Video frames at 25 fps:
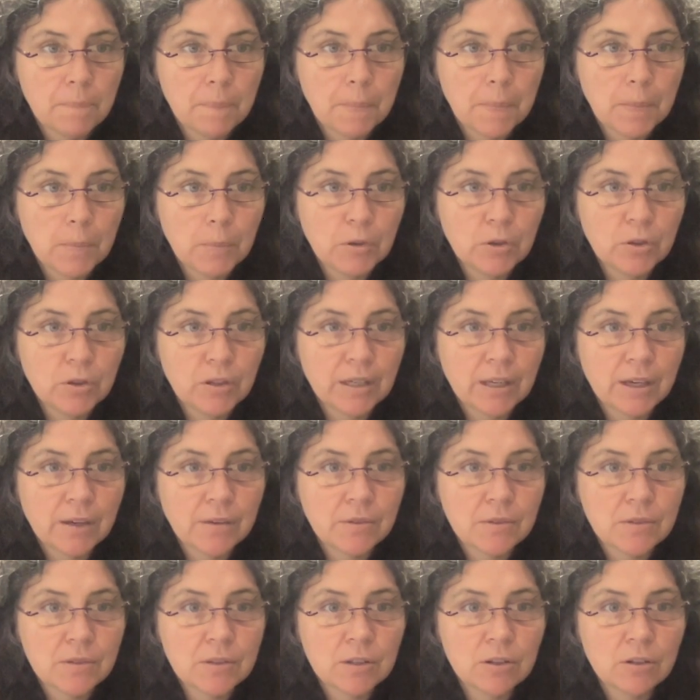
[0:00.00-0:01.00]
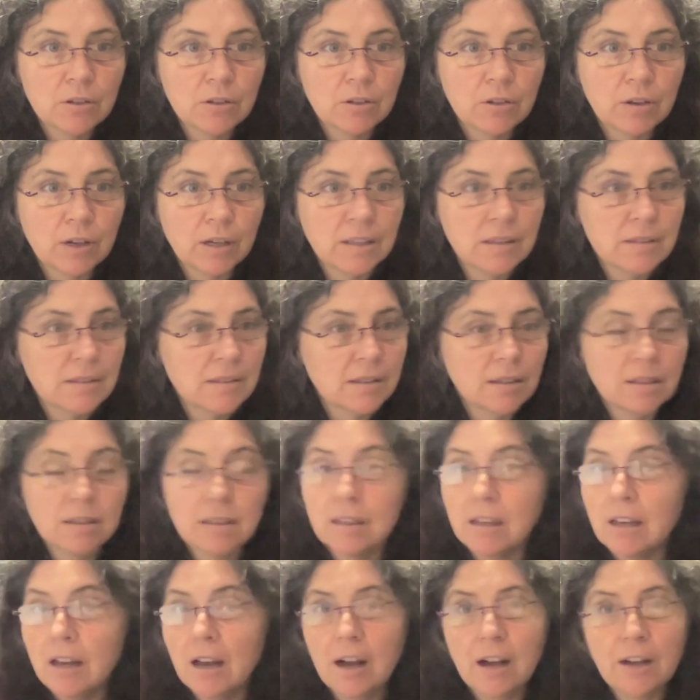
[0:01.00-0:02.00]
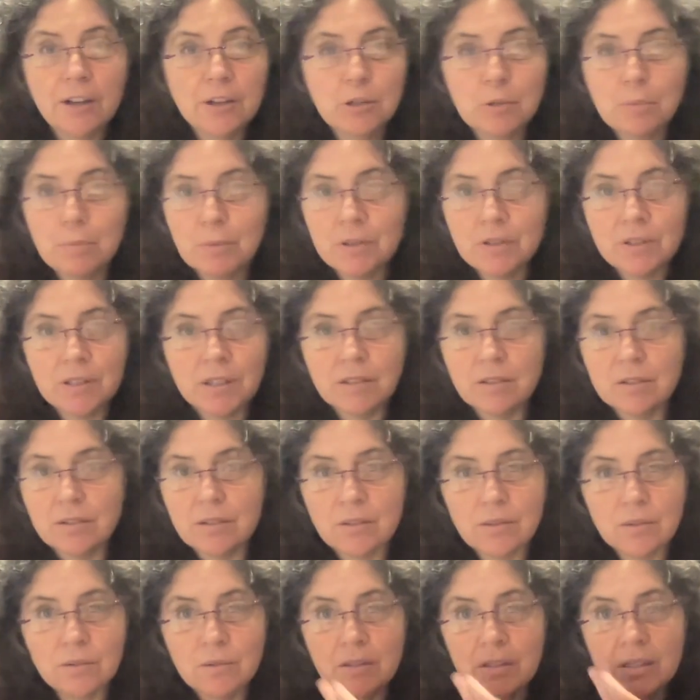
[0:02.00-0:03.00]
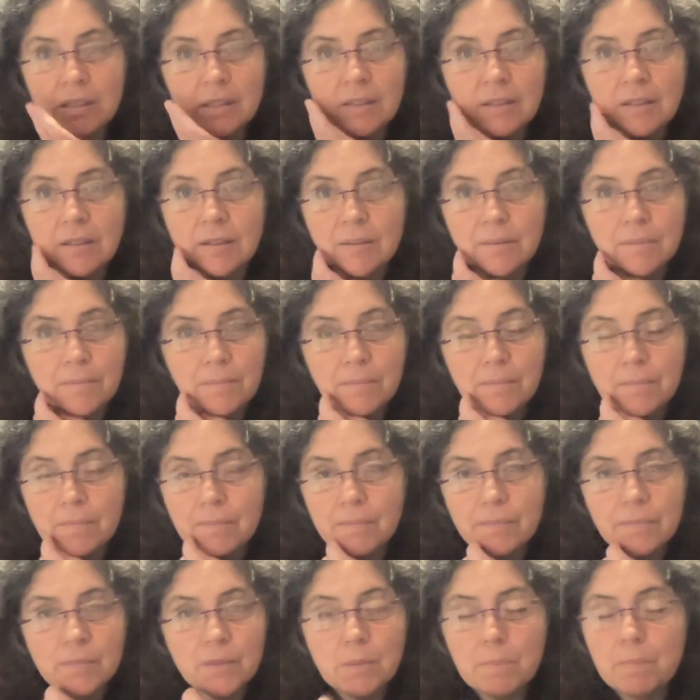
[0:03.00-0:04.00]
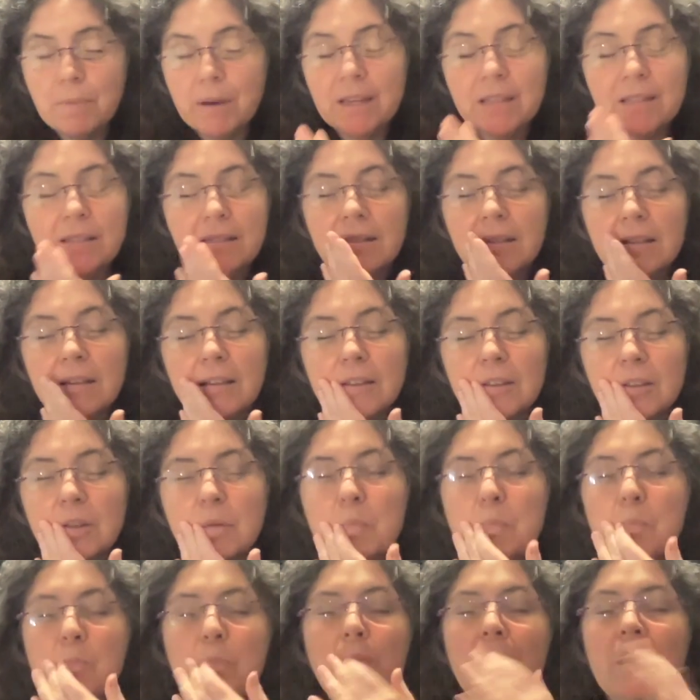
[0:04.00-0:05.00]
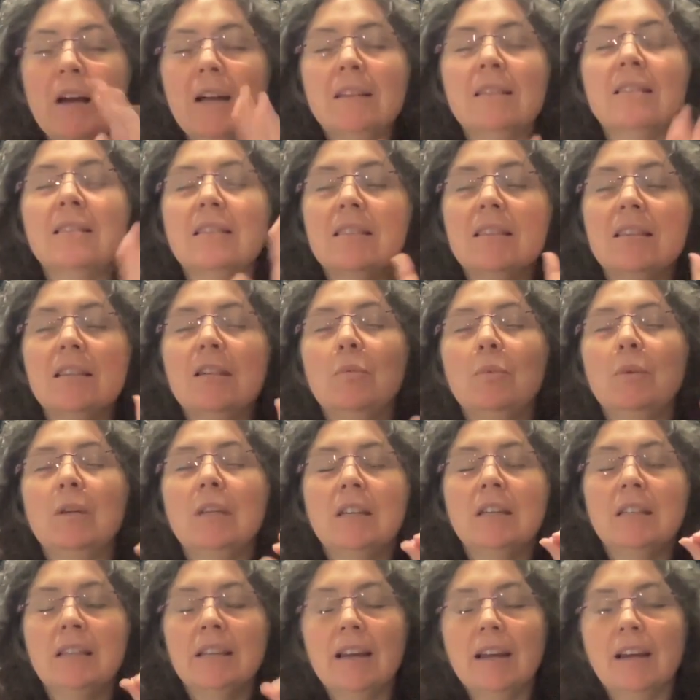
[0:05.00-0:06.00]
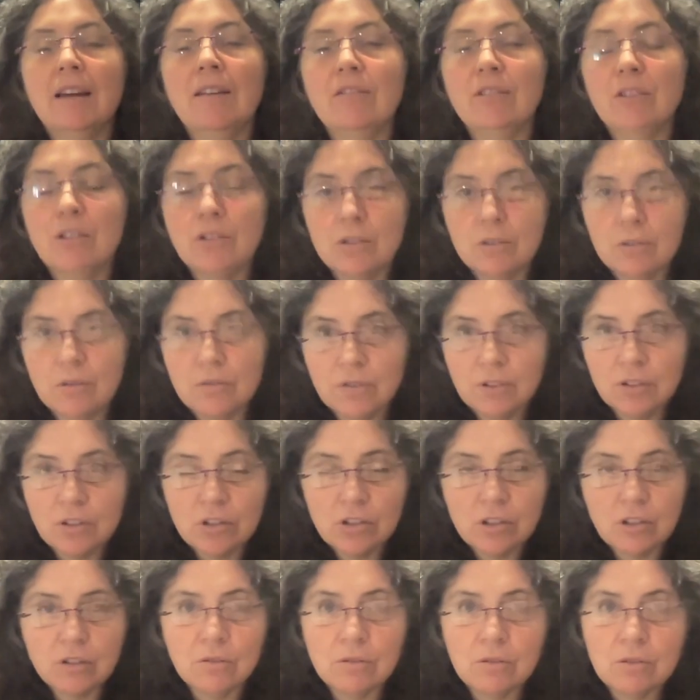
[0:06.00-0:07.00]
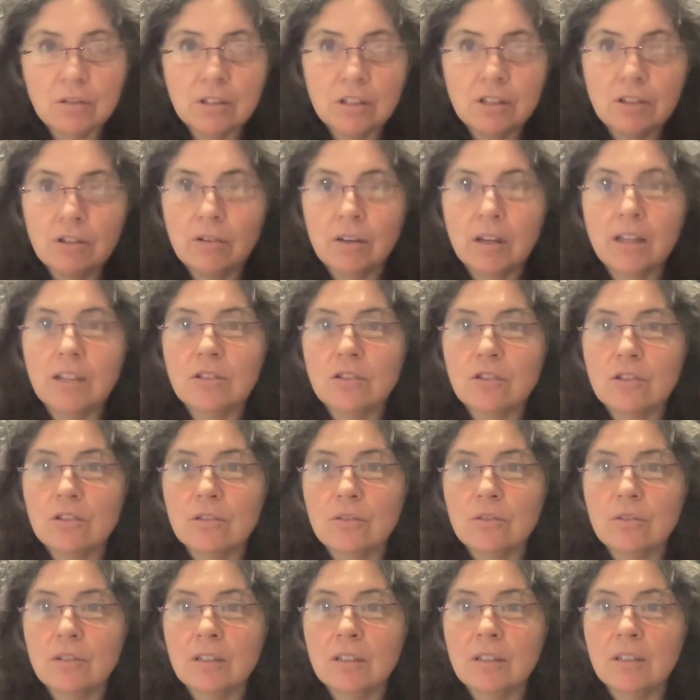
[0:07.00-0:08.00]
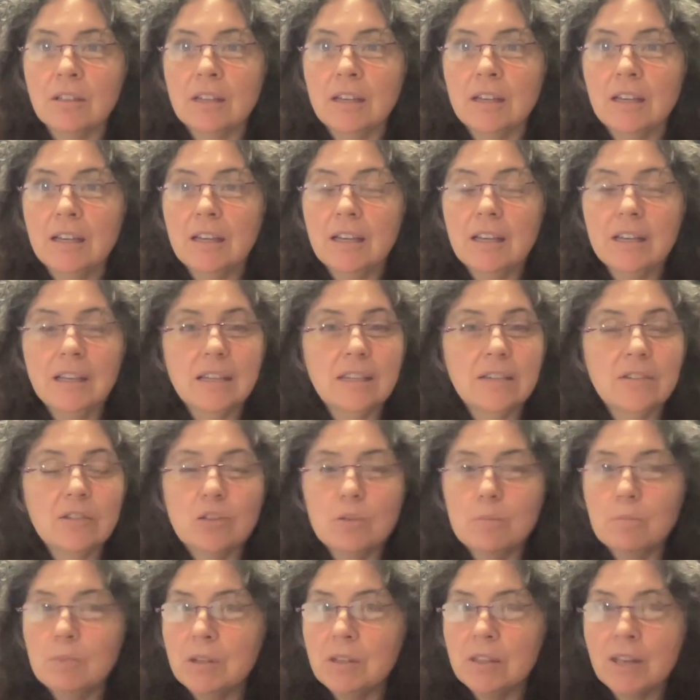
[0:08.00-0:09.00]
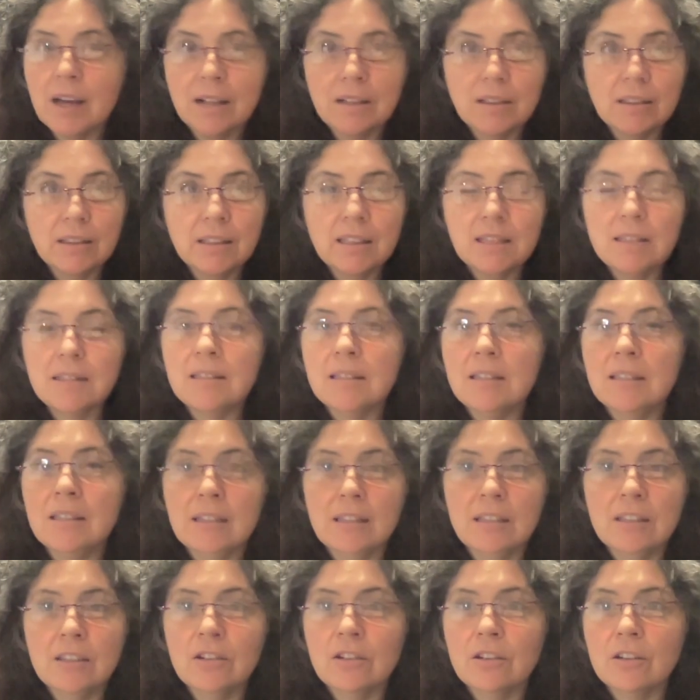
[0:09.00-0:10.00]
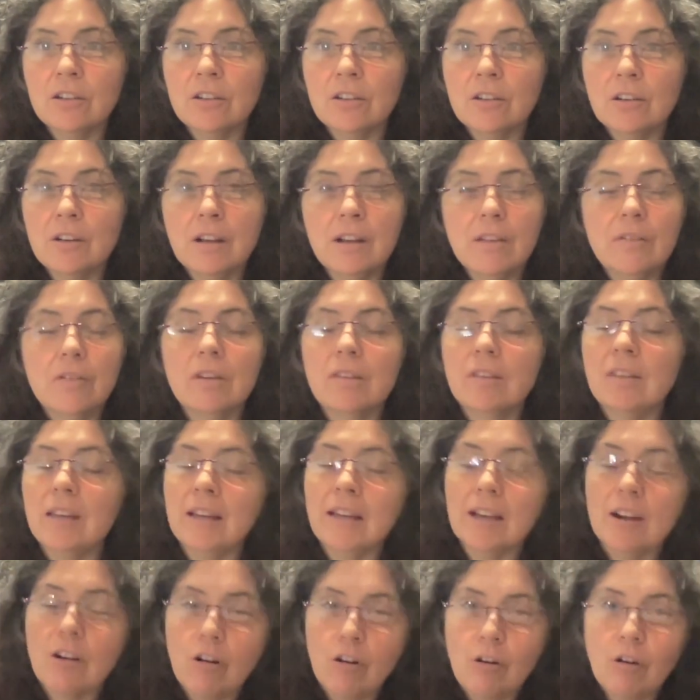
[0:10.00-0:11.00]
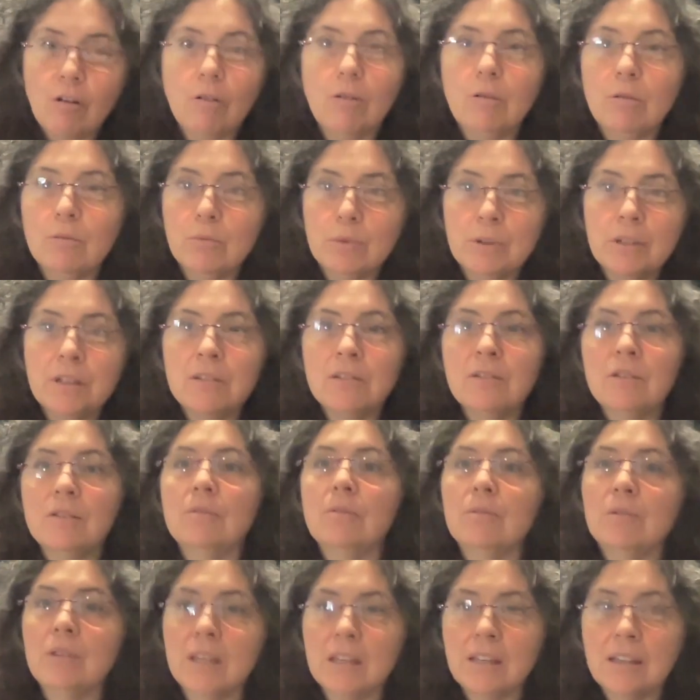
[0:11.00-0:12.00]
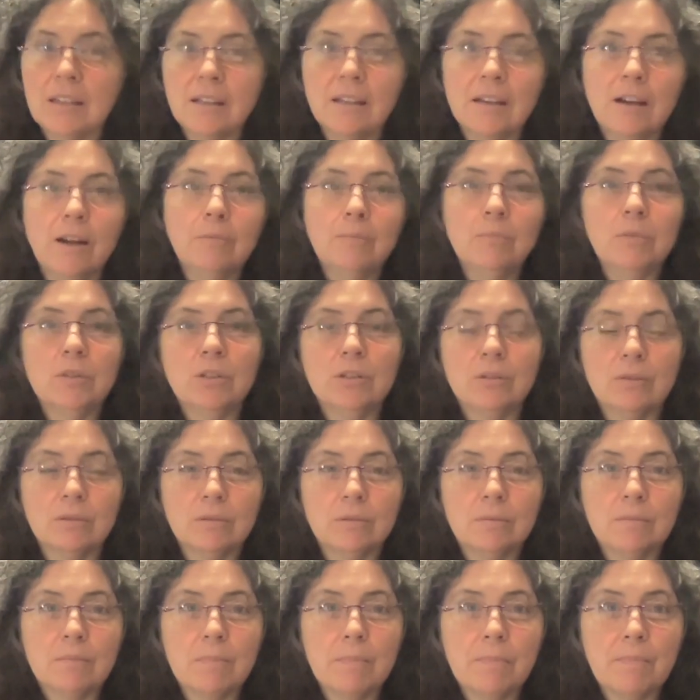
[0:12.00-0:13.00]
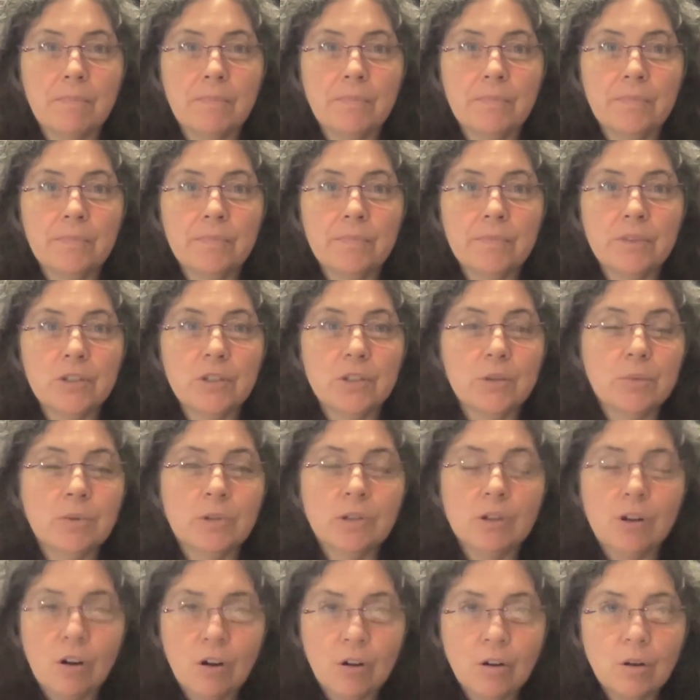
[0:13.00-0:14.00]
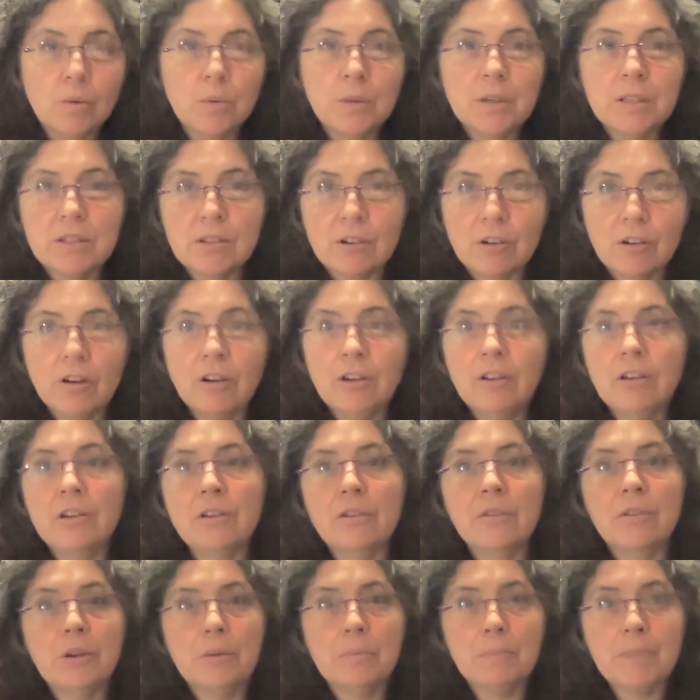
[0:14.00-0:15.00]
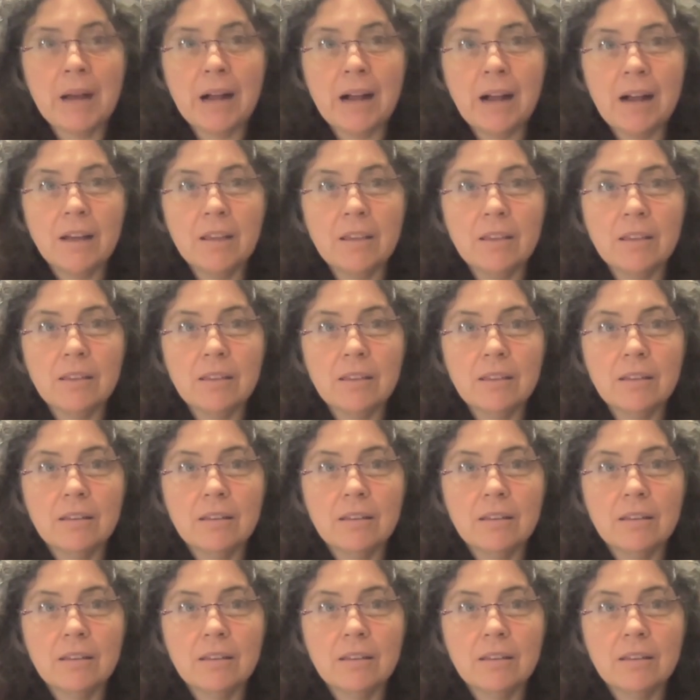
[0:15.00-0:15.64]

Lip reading: When you're counseling your grandson, 100% Susie. The best thing we can ever do for children and grandchildren is to be that listening ear that they always know they can come to, that you will always honor their path,